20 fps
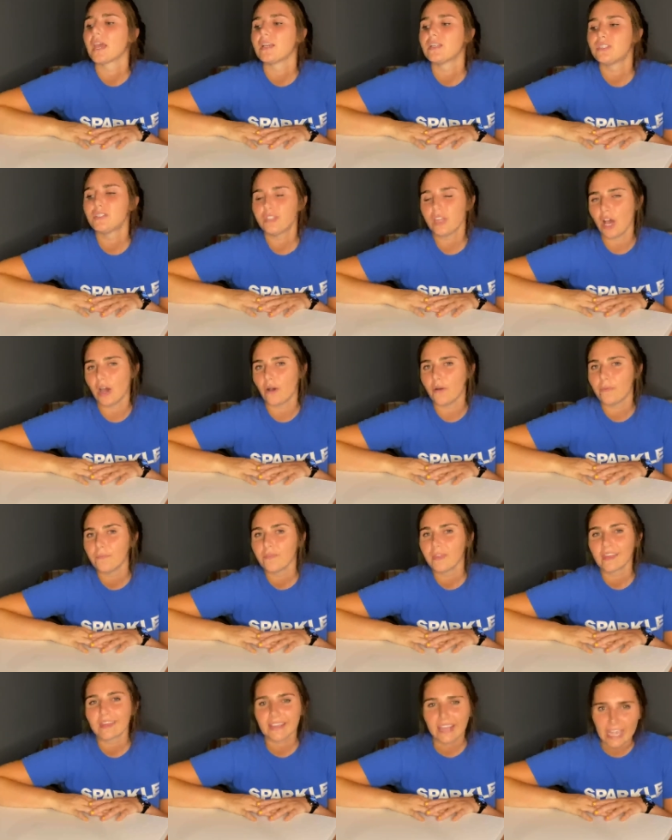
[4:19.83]
So,
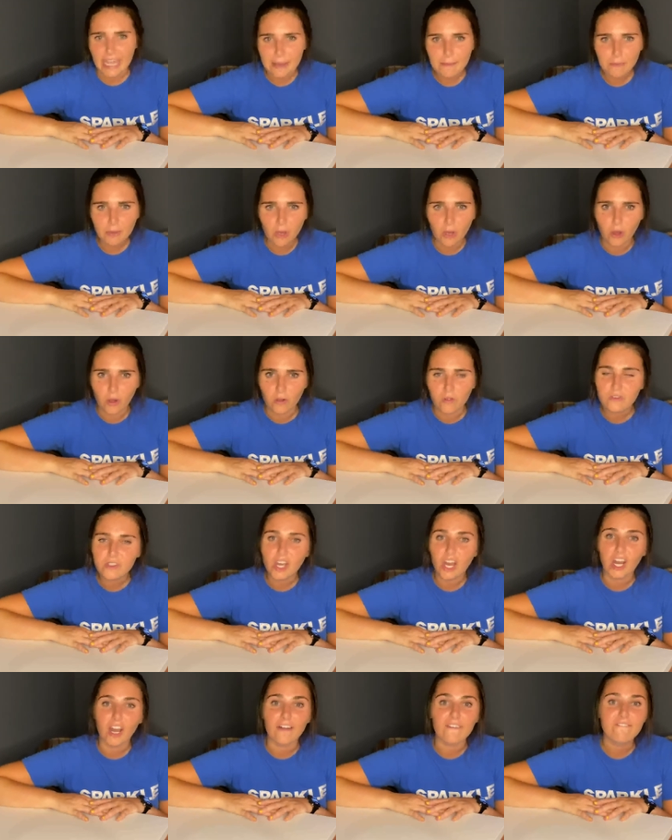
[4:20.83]
camp cones
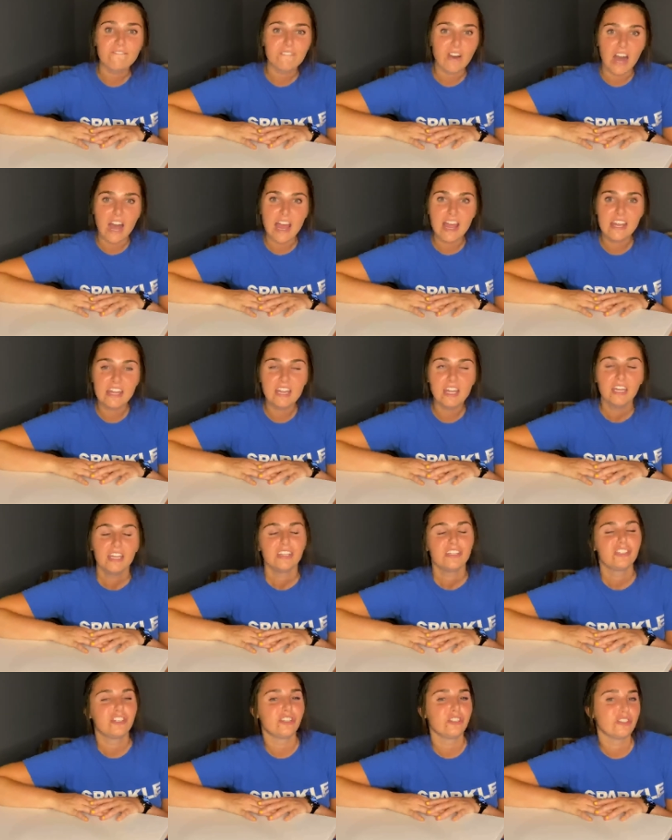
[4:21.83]
are a fun
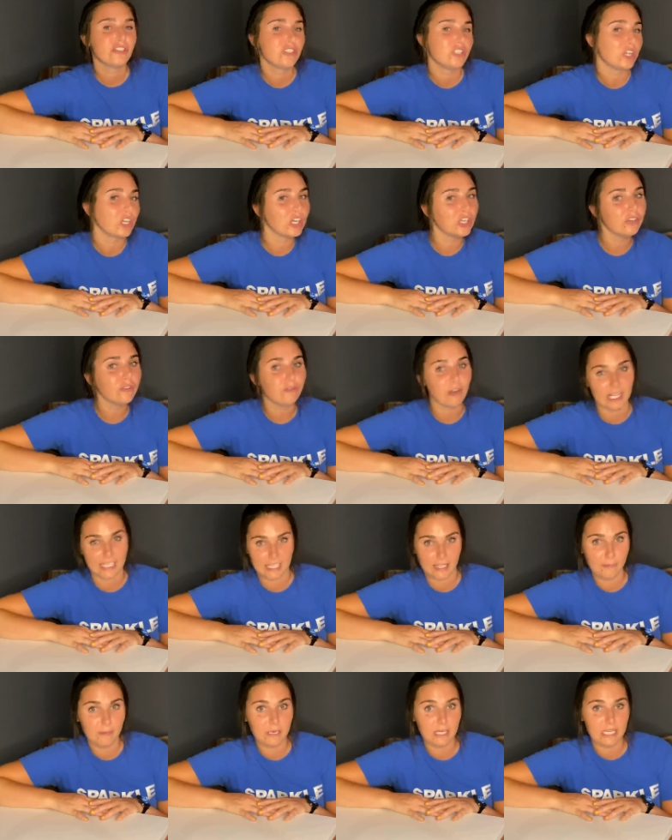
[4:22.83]
dessert
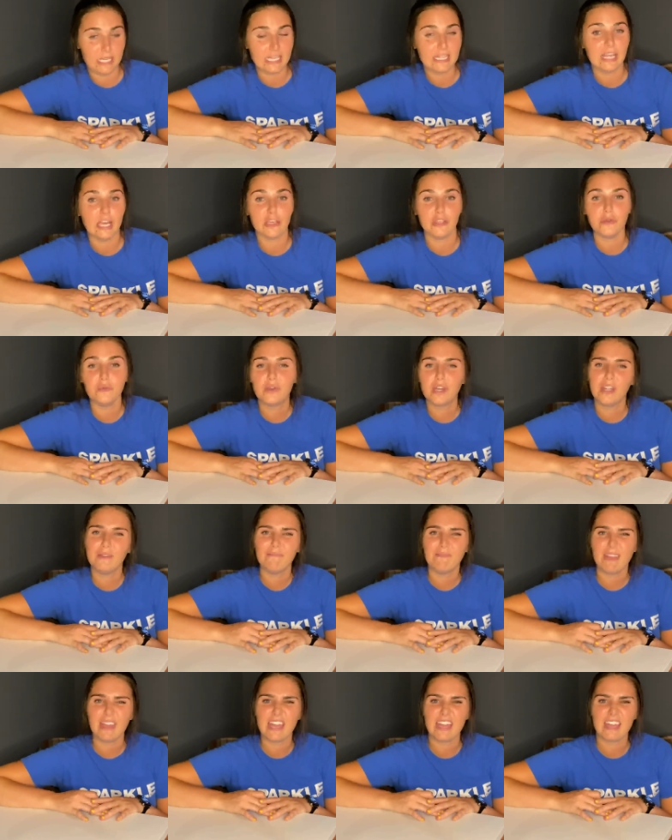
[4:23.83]
recipe that you
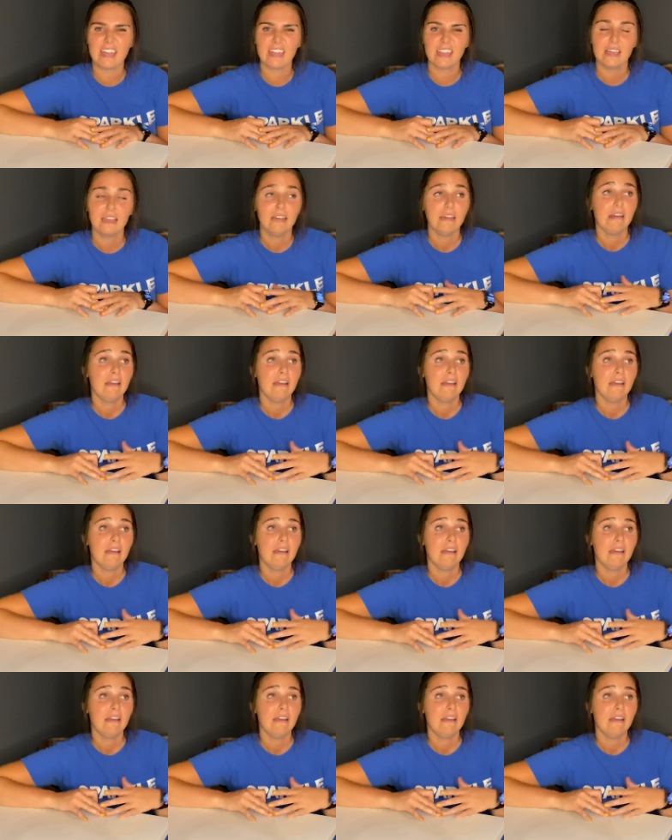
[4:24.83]
can make